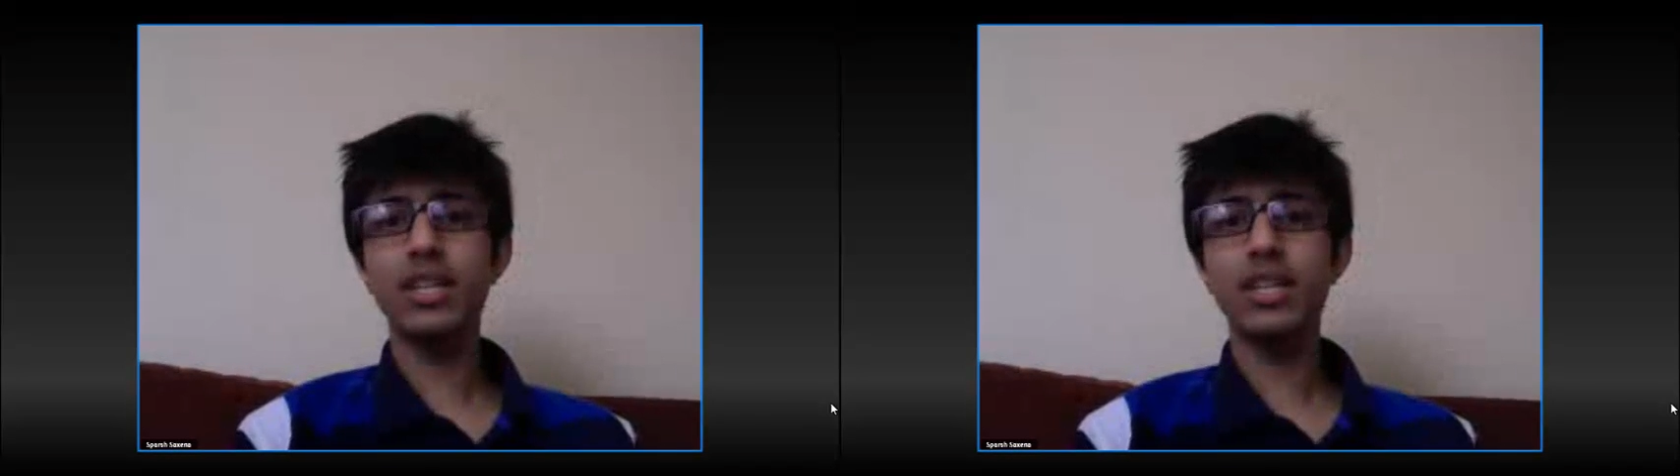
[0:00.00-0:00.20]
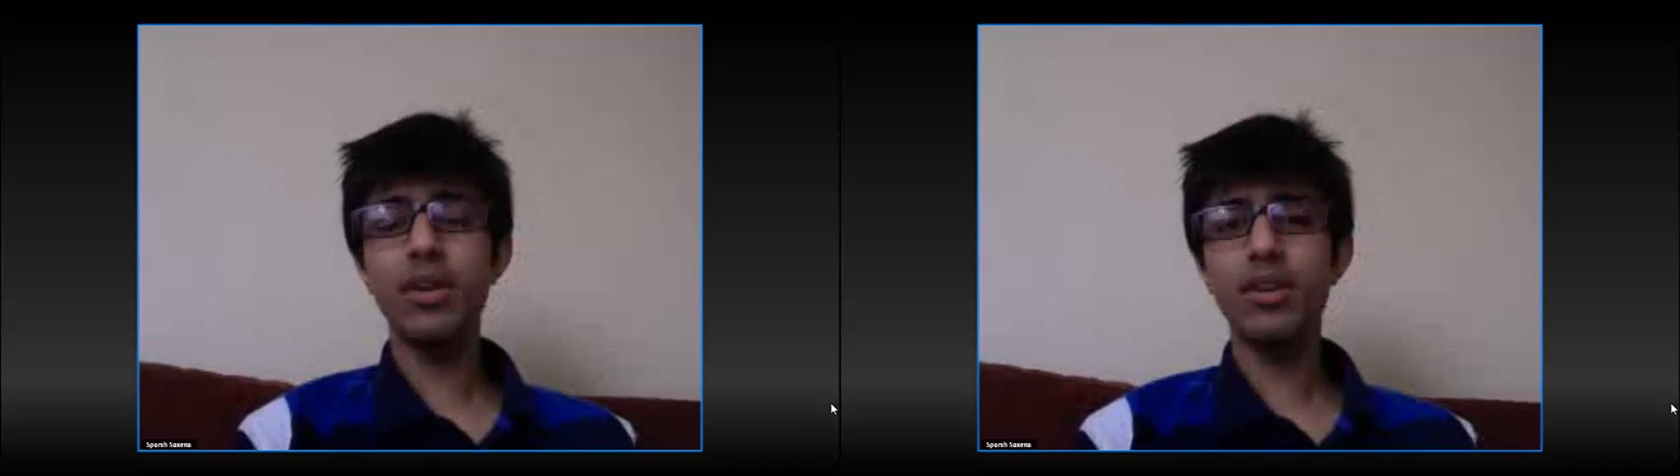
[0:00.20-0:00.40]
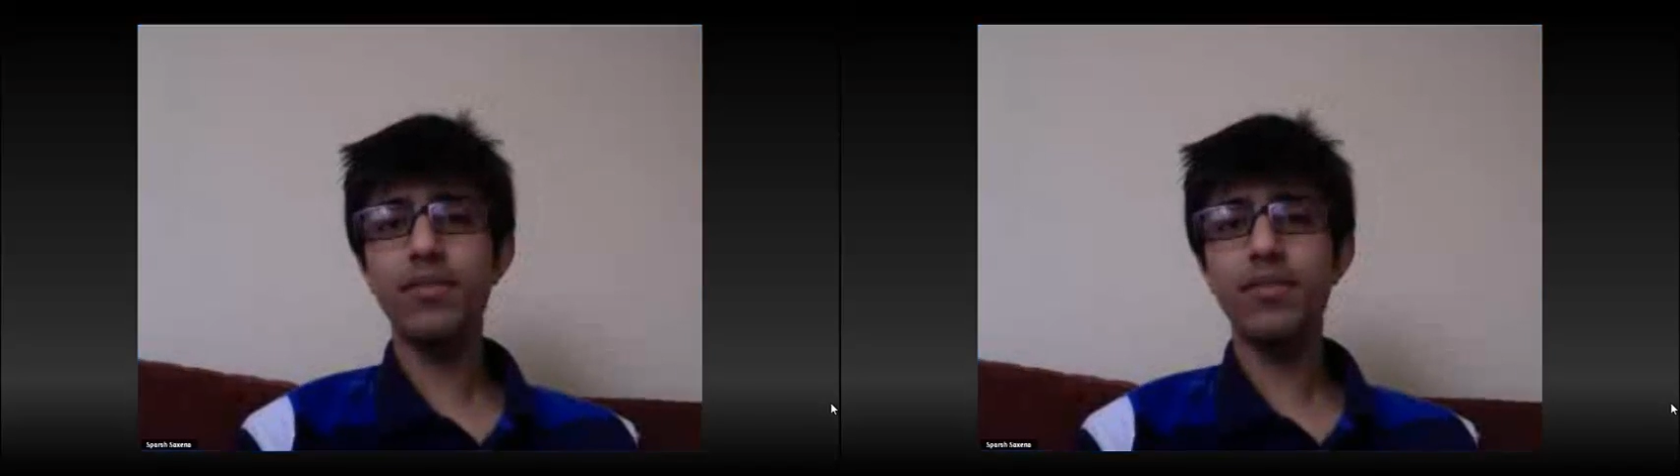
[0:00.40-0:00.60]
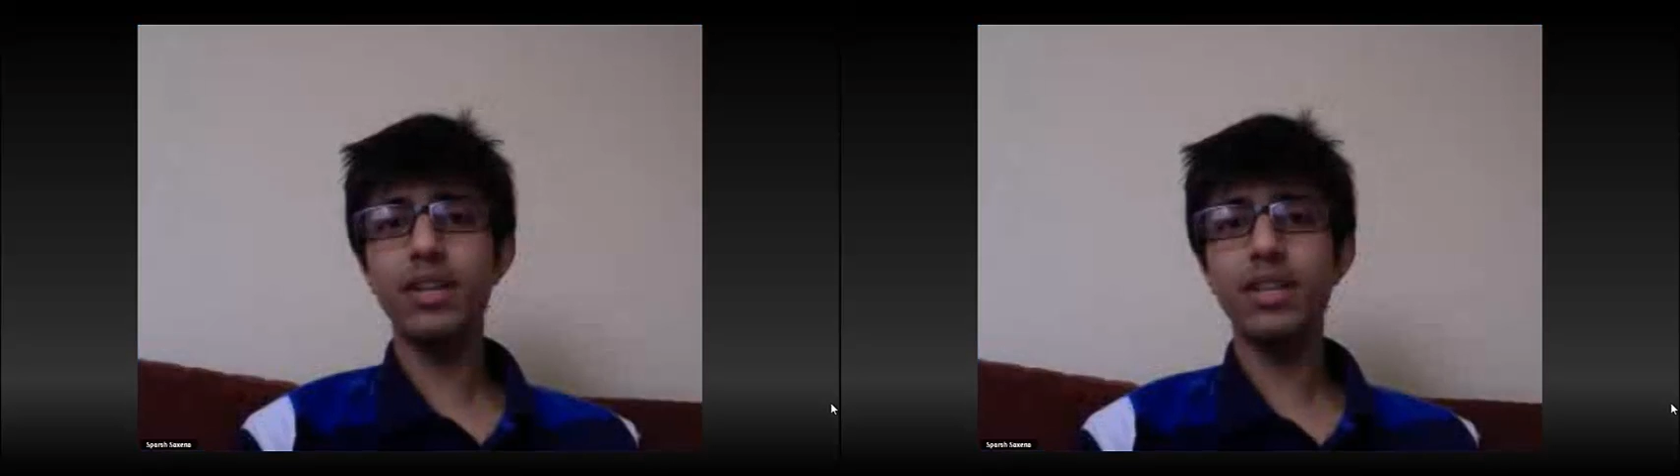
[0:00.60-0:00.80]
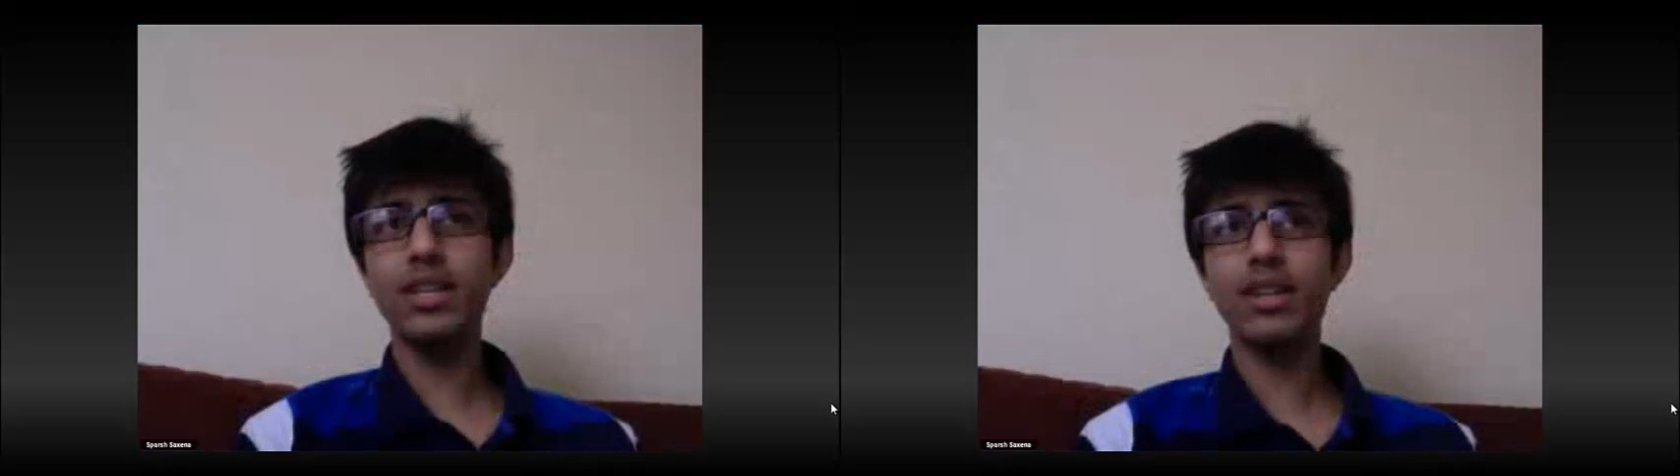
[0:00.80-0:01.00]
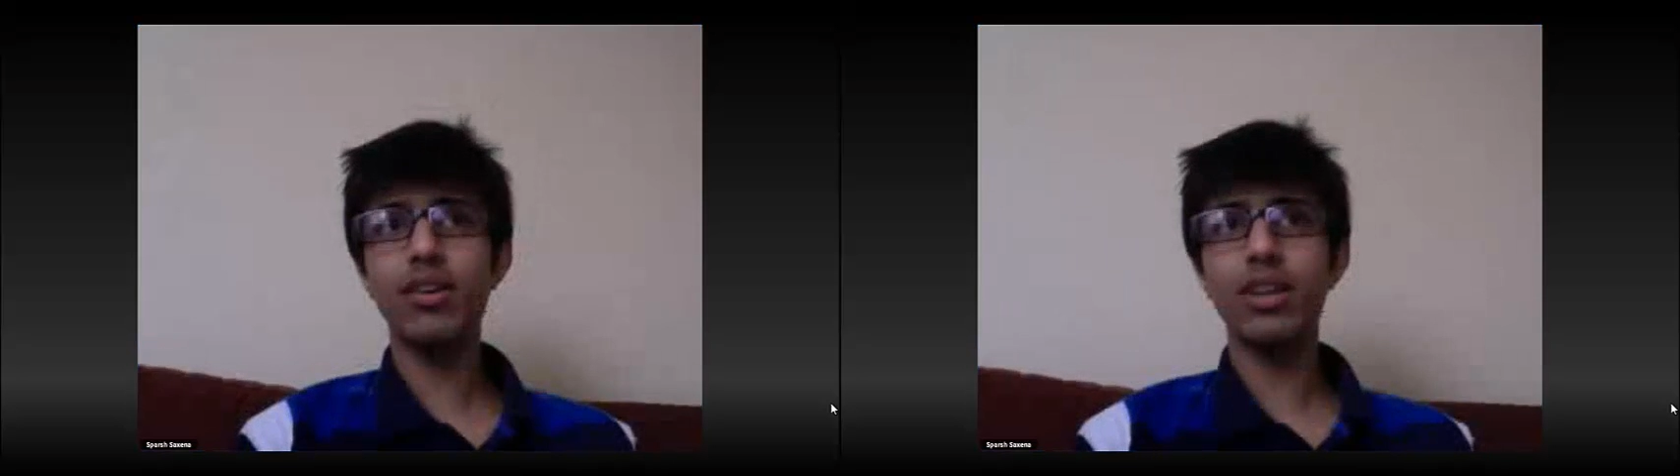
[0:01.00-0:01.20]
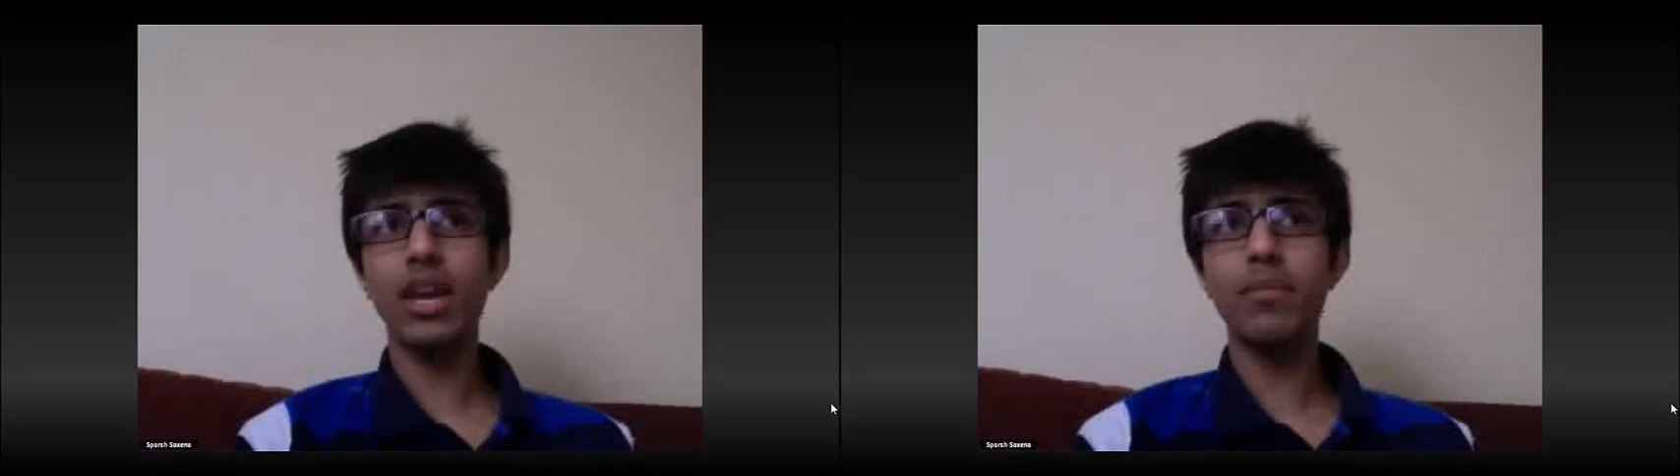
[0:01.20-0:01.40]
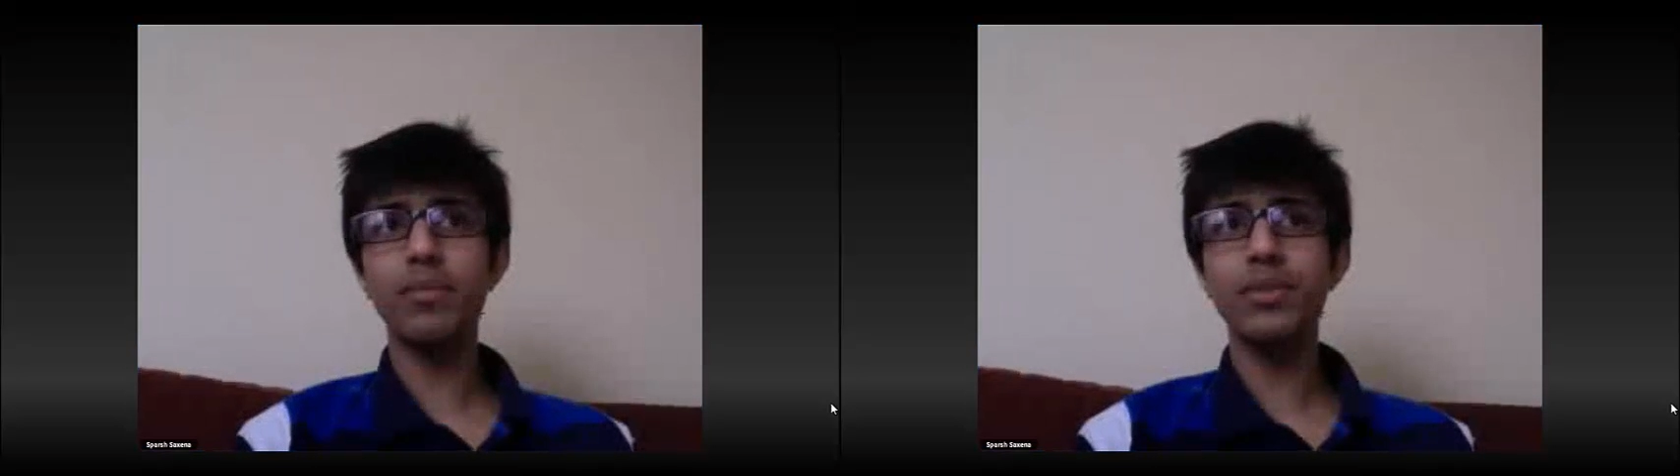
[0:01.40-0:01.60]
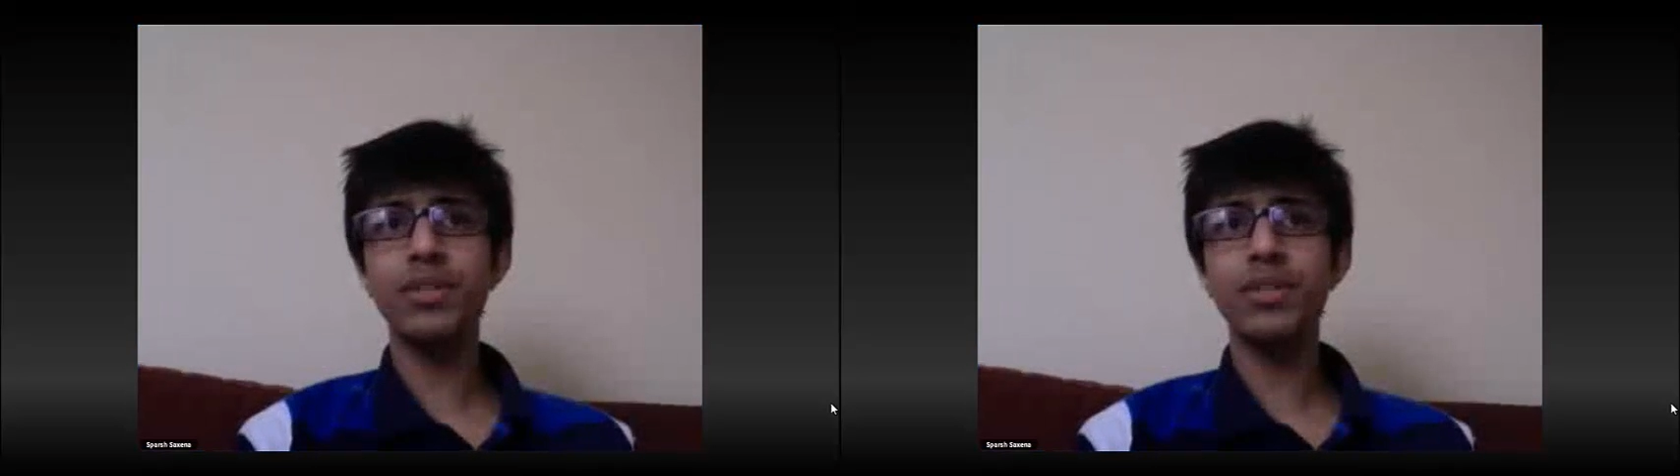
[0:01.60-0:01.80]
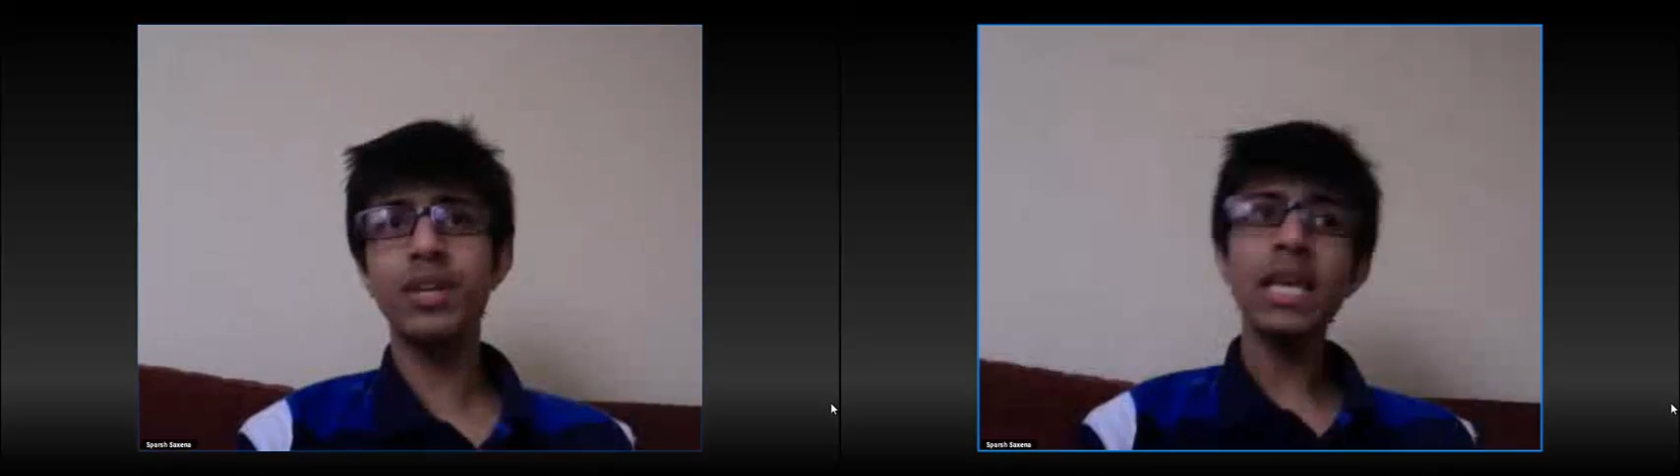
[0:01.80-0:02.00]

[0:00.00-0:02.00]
spirit of Indianness on campus.